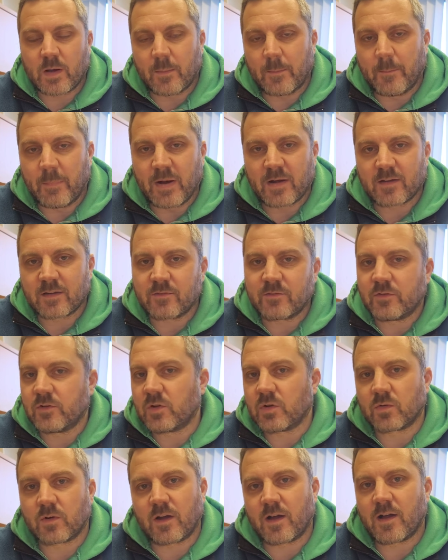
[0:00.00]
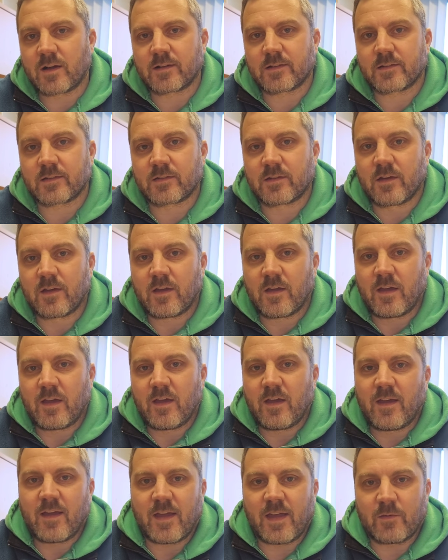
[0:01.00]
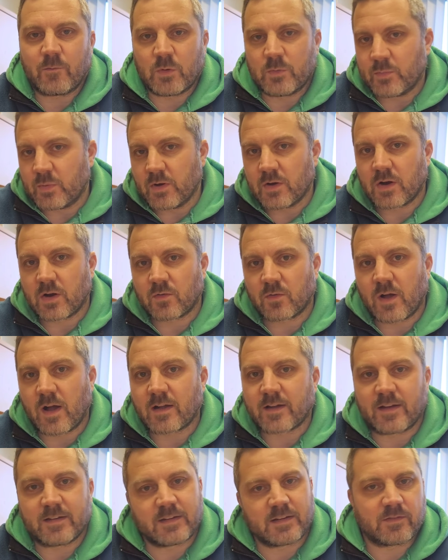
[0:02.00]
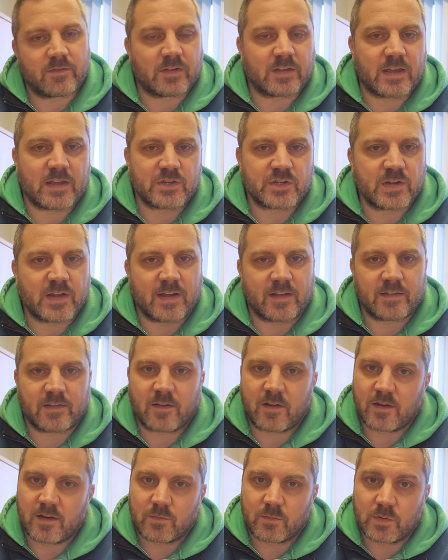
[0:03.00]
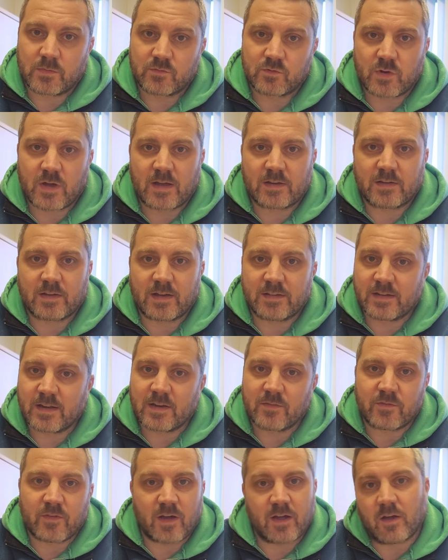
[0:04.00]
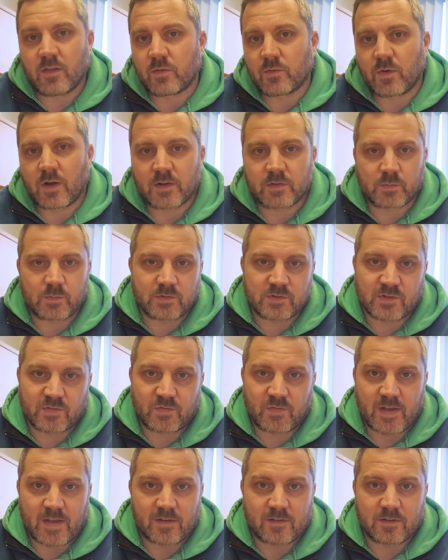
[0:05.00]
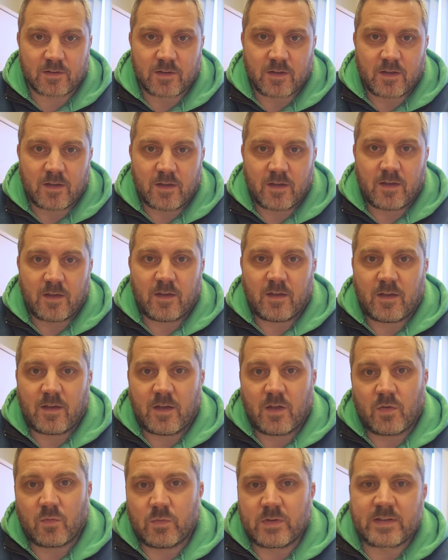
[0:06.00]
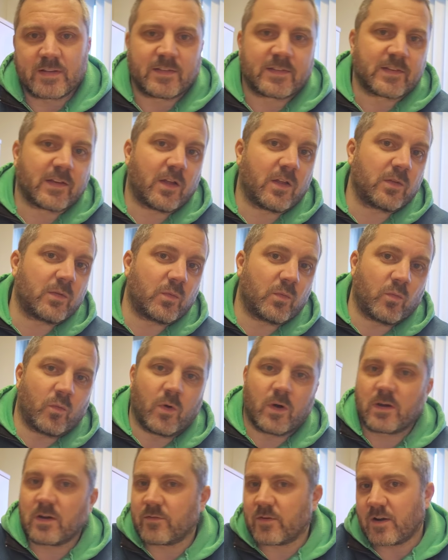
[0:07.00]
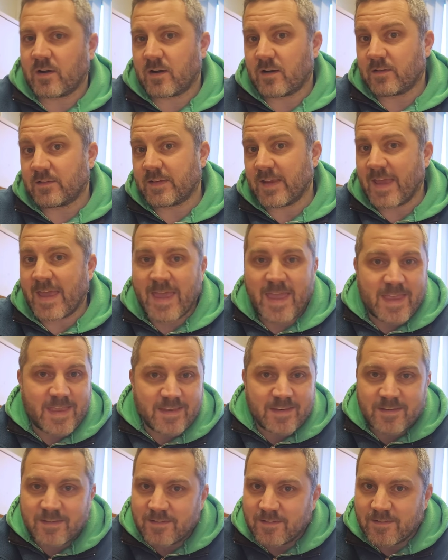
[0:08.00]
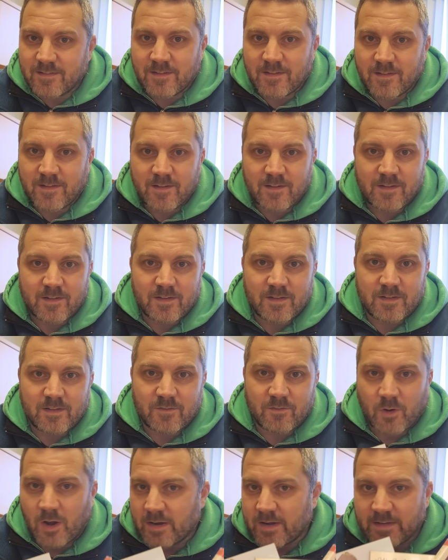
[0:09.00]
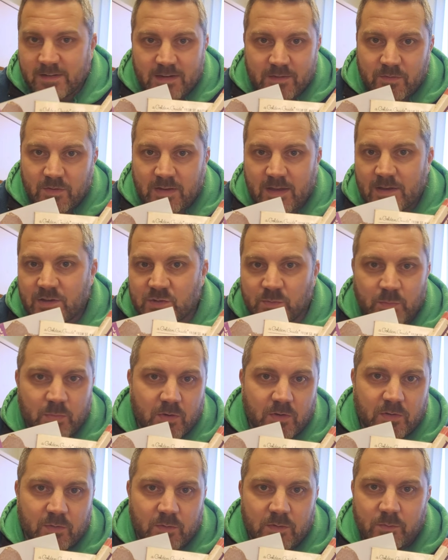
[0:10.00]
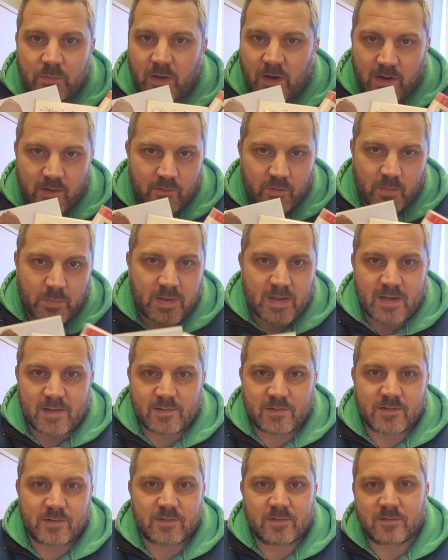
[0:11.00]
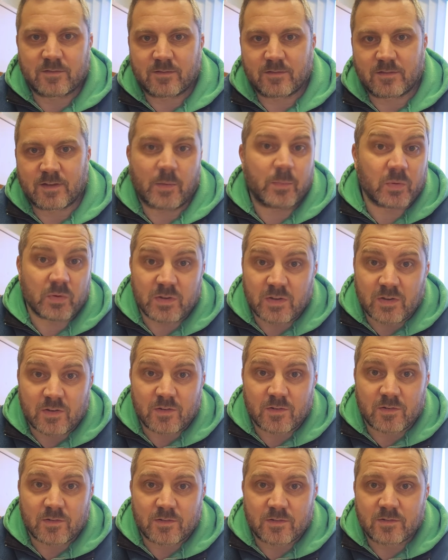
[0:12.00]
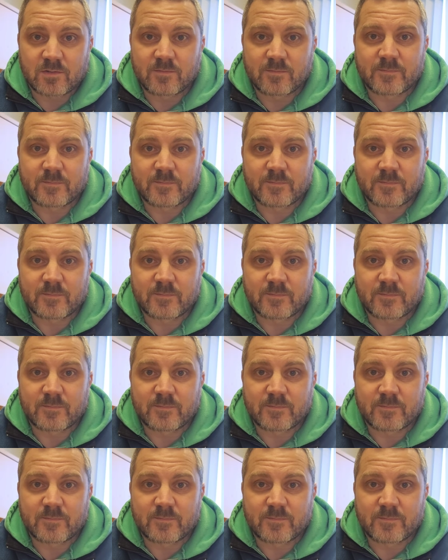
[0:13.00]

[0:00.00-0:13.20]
a bucket full of rocks and we put our rock identification hats on and we've tried to identify all the rocks we just found. We consult one of our 10 rock identification books we bought over the past couple years.